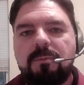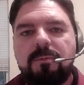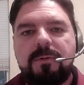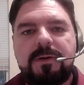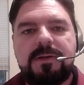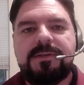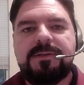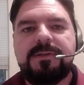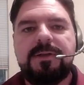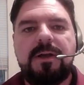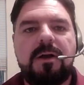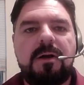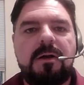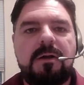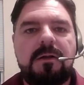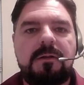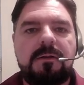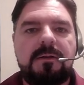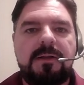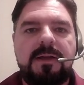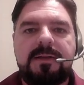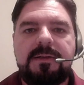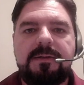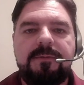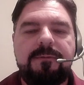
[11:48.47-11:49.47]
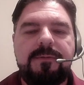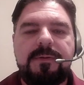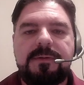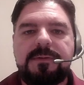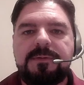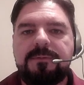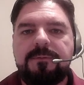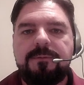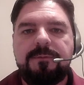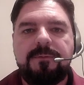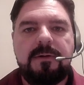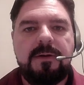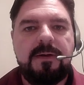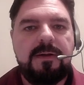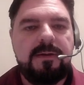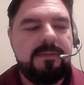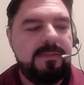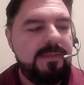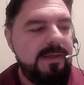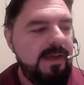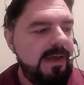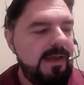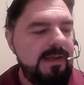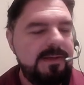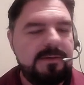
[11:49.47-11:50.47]
We saw a defensive
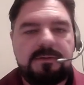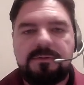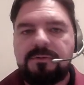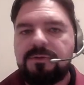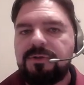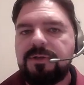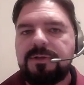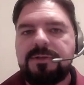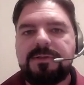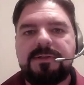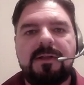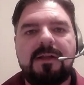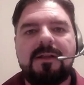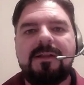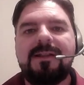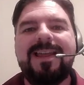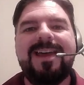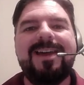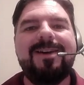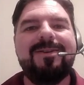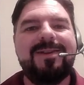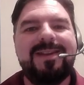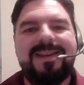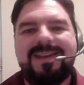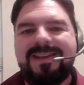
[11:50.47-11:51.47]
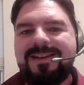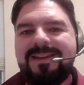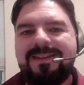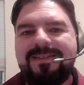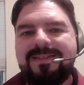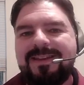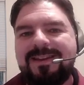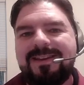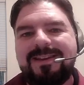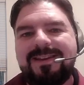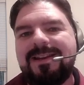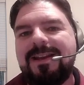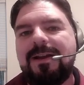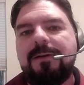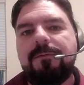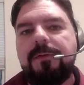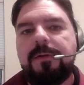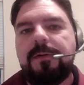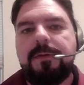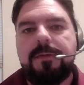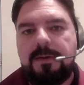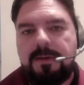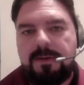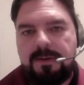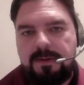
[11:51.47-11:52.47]
front that just allowed anything and
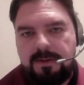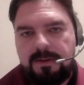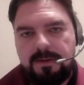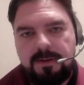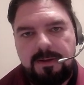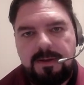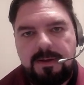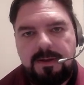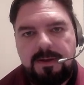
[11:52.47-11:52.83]
everything.